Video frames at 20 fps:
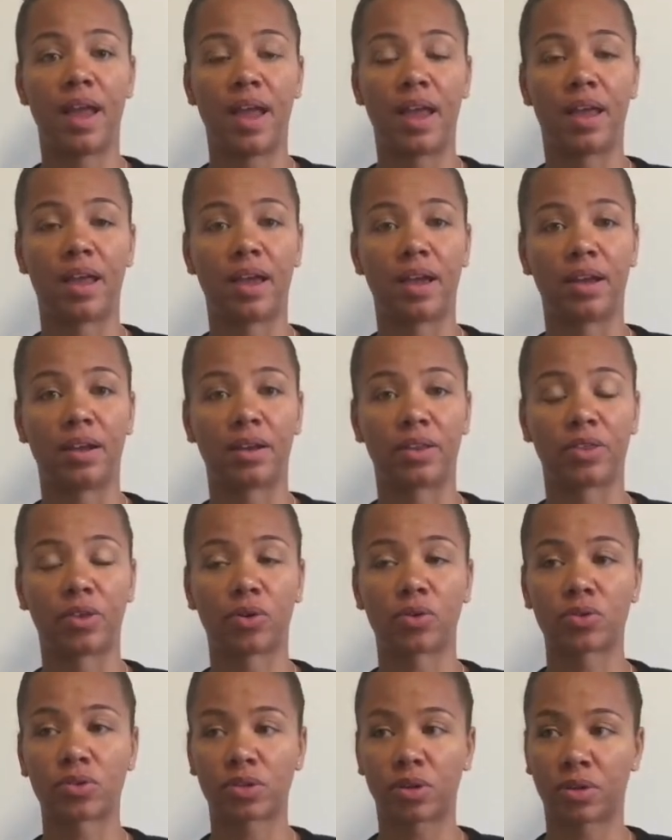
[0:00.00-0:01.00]
And
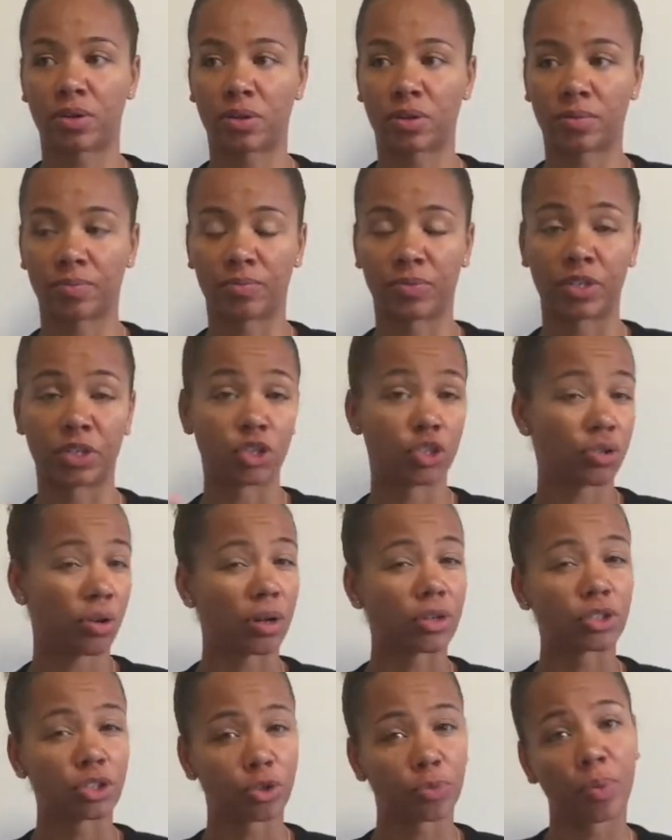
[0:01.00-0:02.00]
those are the
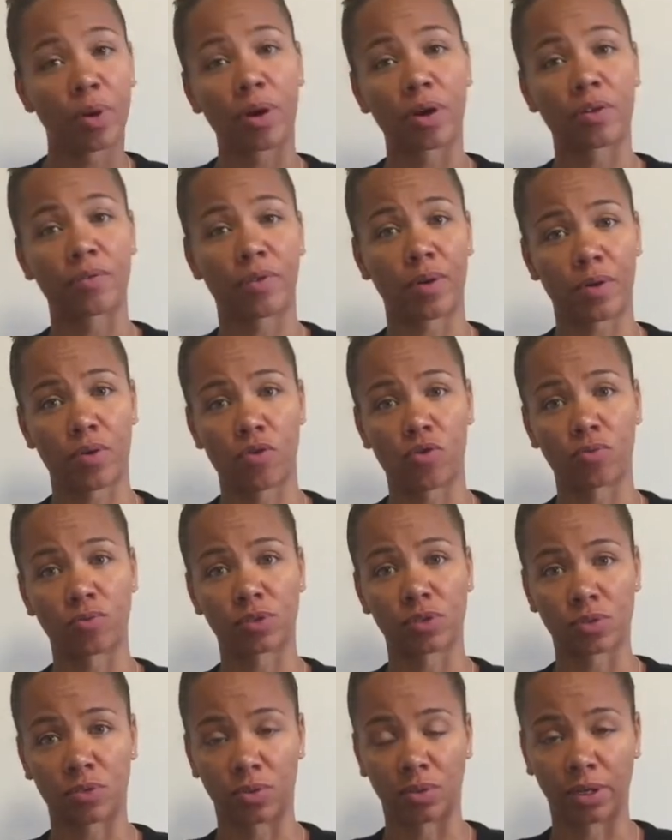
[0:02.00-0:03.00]
structured part of our
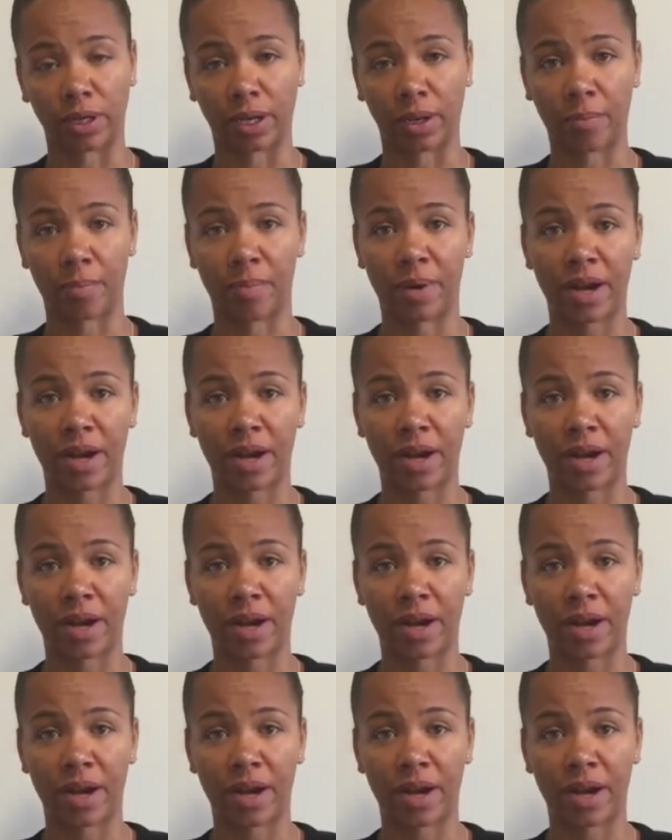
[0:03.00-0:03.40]
homeschooling.